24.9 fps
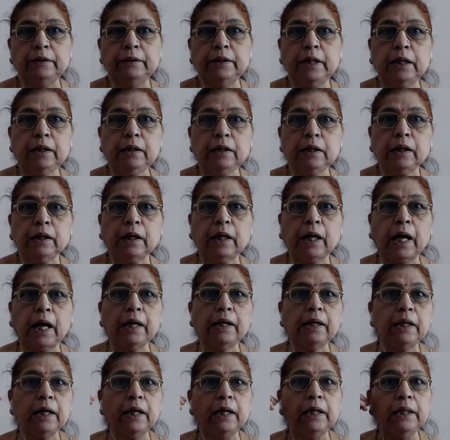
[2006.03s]
Then,
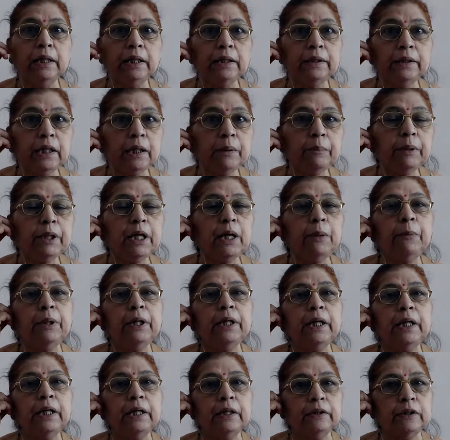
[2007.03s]
can anything be
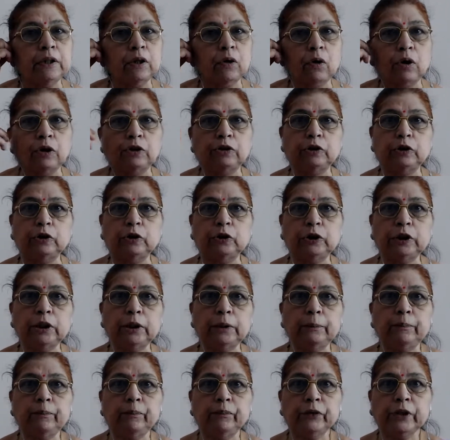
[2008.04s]
amended in the
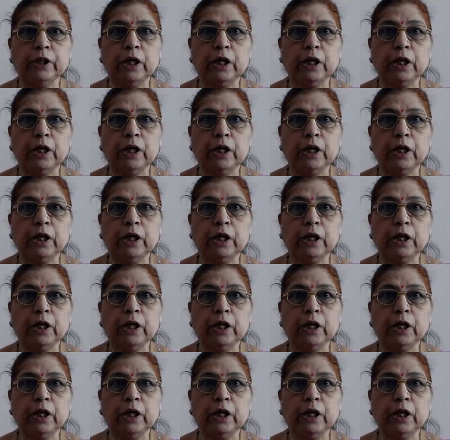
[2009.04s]
constitution?